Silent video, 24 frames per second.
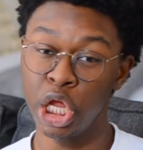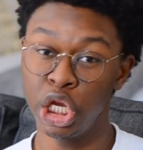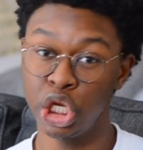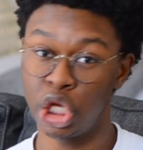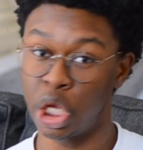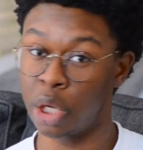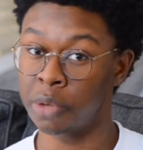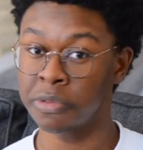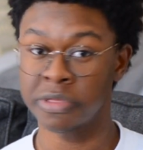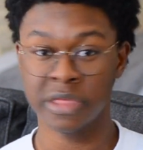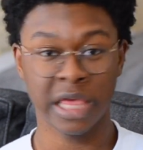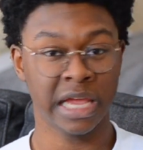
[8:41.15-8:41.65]

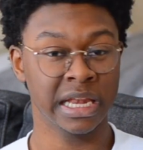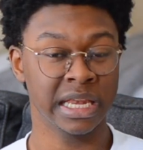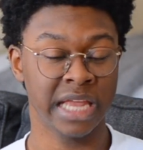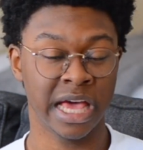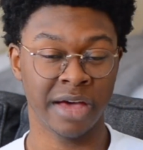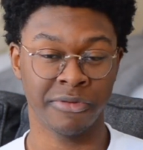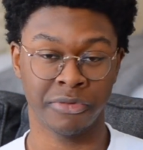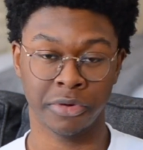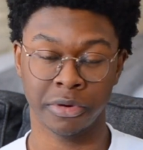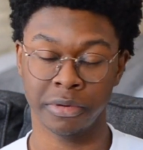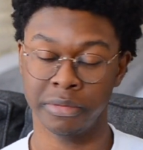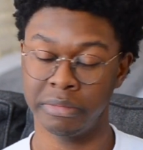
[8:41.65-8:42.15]
Don't say
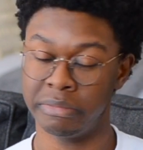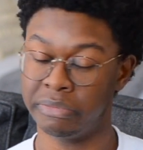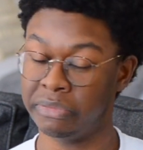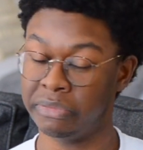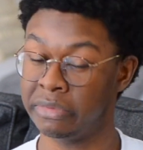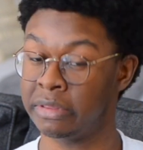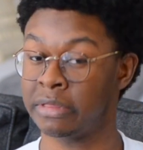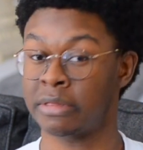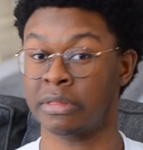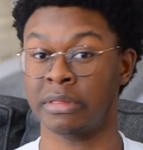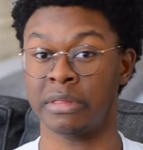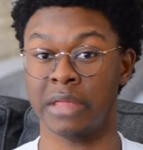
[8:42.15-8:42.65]
never.
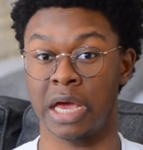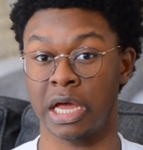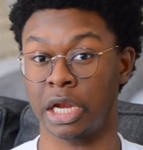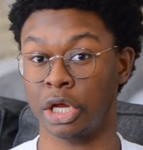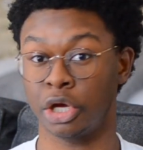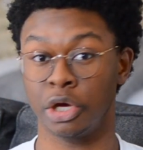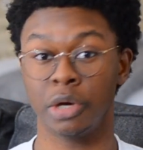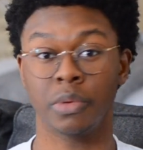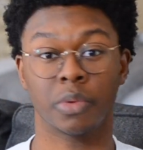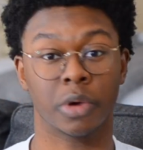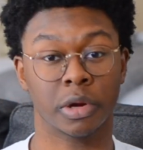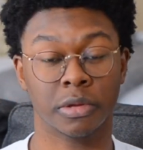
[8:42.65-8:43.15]
It's not a
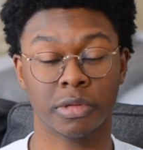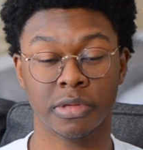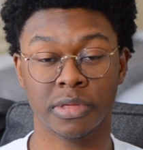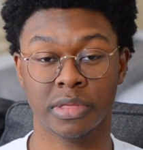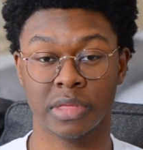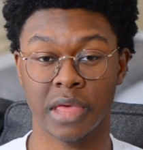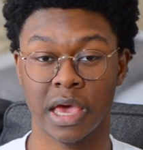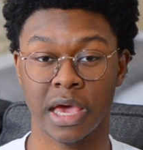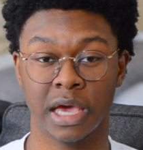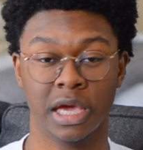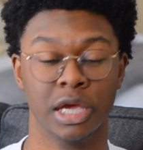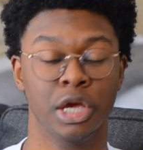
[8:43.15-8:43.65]
good word to
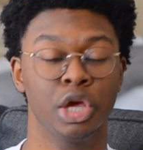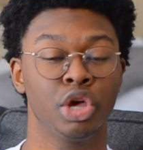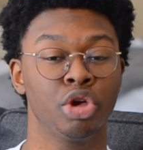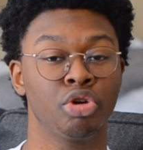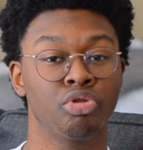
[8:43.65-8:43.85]
say.